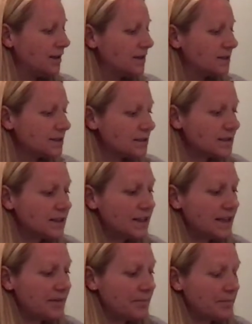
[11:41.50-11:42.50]

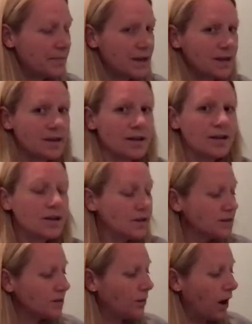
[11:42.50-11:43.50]
Slim.
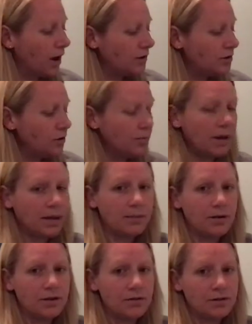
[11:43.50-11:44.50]
So on your paper,
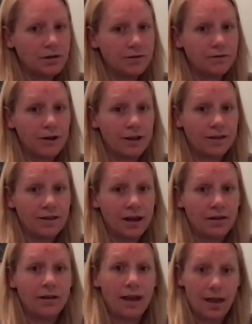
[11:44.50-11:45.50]
you could have written
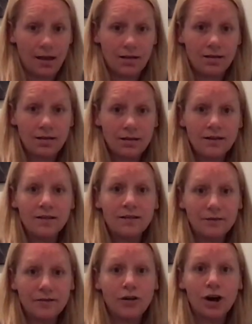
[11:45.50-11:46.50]
down L
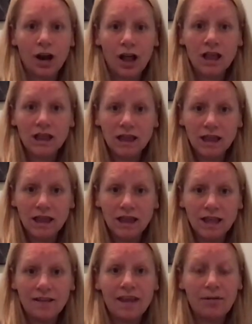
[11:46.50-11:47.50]
for L
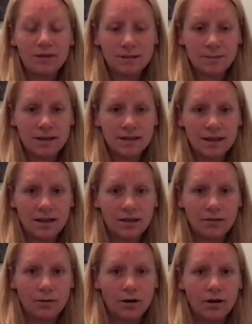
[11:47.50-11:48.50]
that was missing in the
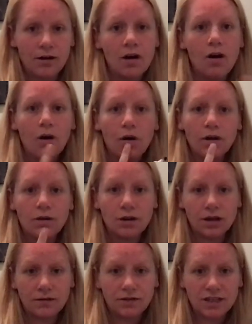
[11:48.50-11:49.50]
word, or you could
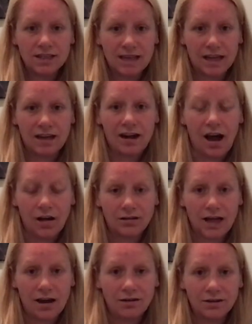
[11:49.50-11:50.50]
have just said it out
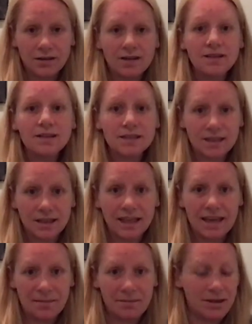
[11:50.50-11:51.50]
loud.
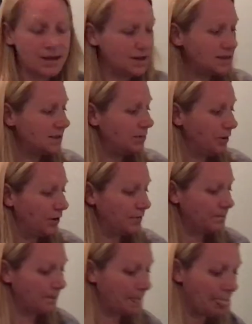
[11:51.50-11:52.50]
Slim is the word.
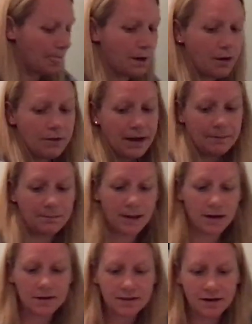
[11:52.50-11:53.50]
All right,
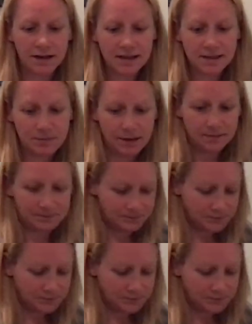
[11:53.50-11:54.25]
here's our next one.